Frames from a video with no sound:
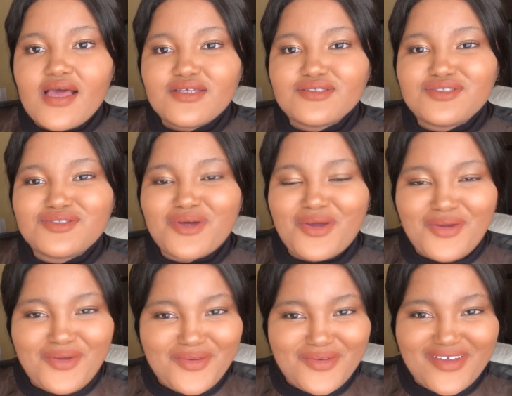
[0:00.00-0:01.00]
So
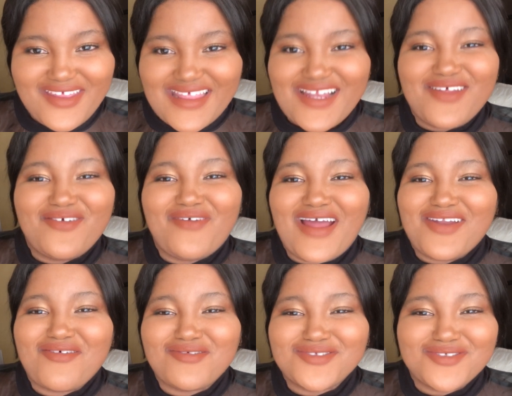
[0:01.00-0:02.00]
that one
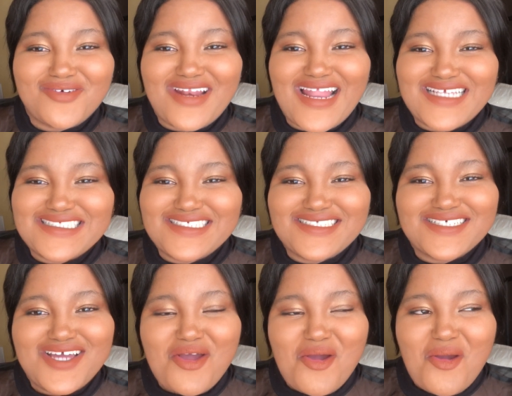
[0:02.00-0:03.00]
also lasted
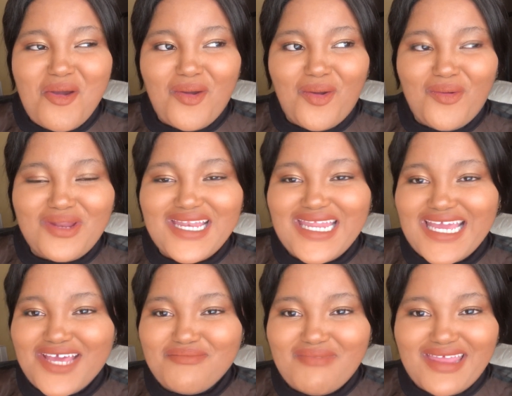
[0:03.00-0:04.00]
only
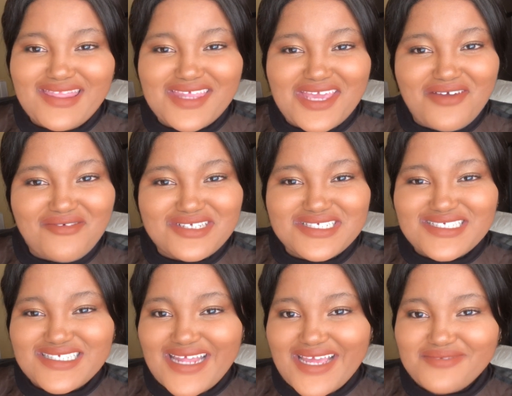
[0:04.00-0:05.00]
a month. I was
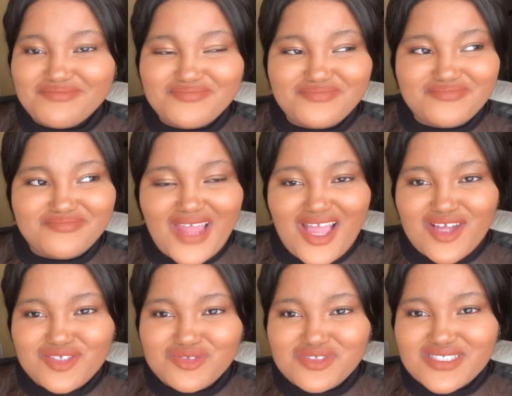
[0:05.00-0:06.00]
just like, I
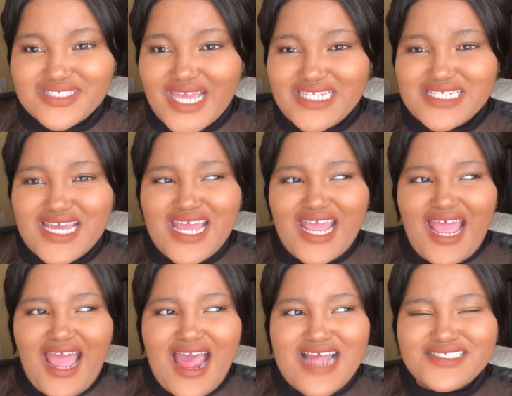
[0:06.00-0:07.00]
can't do this. And
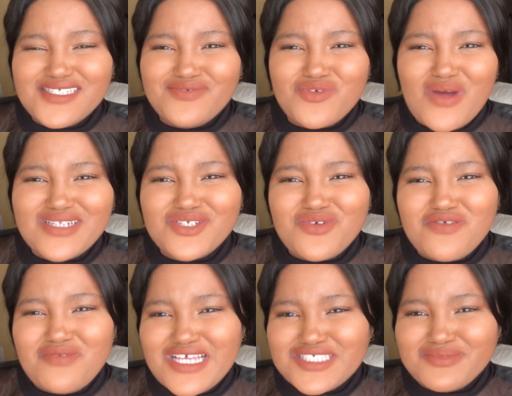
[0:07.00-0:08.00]
I didn't even want a
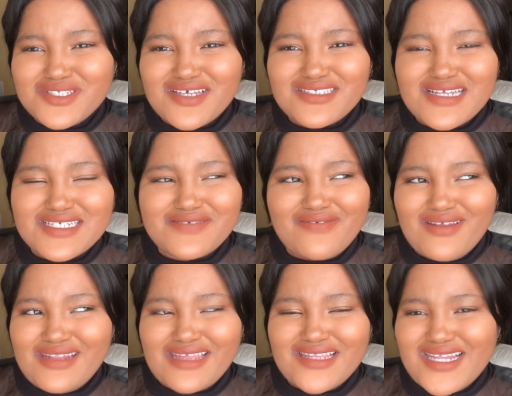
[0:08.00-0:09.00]
replacement, because I just felt
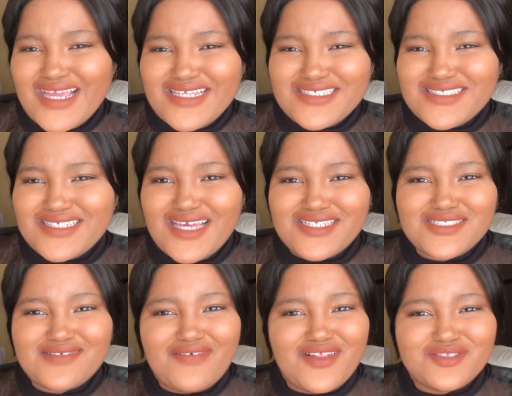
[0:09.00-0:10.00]
like that agency had
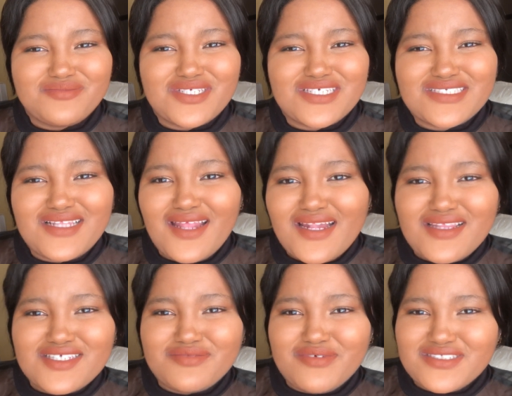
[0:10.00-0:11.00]
just failed me, because clearly
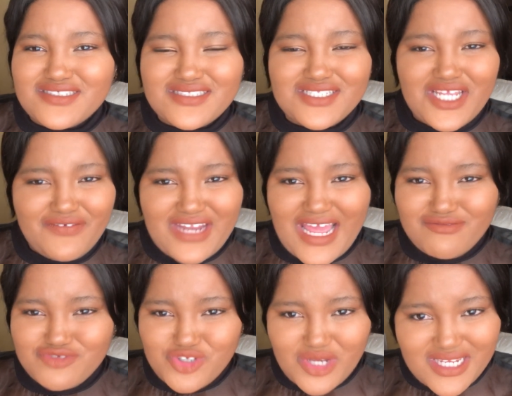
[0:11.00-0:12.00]
this person didn't even
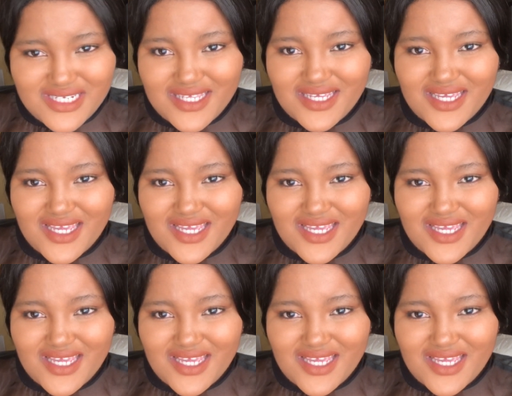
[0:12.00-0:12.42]
have training.